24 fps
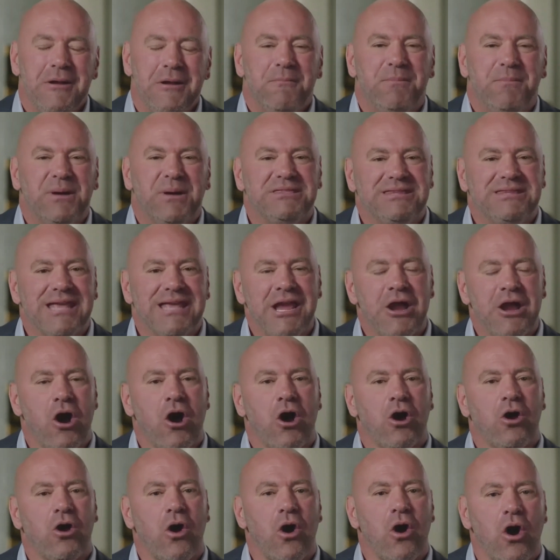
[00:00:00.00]
But they
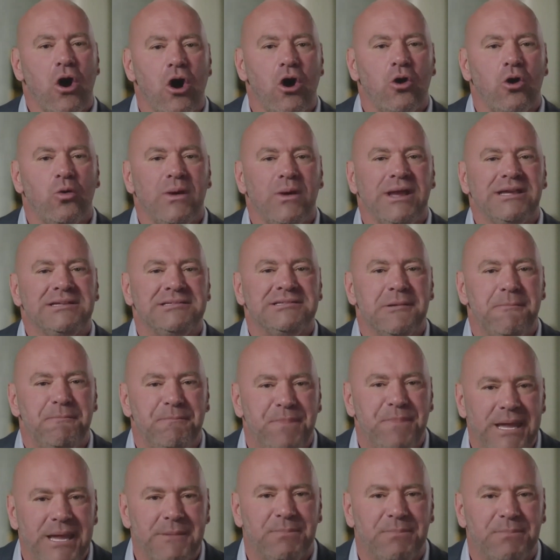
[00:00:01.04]
are always the
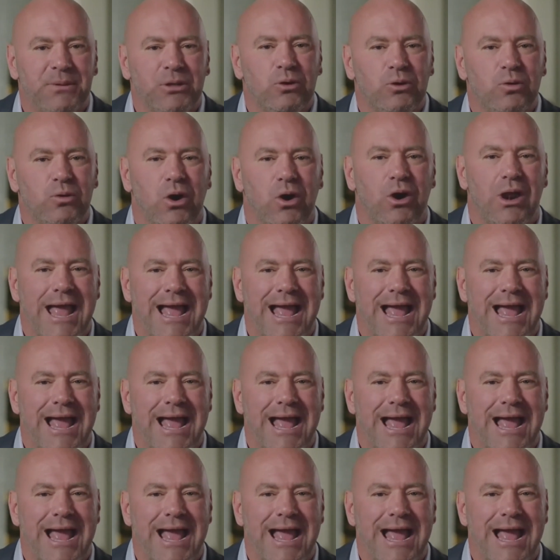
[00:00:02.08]
people who are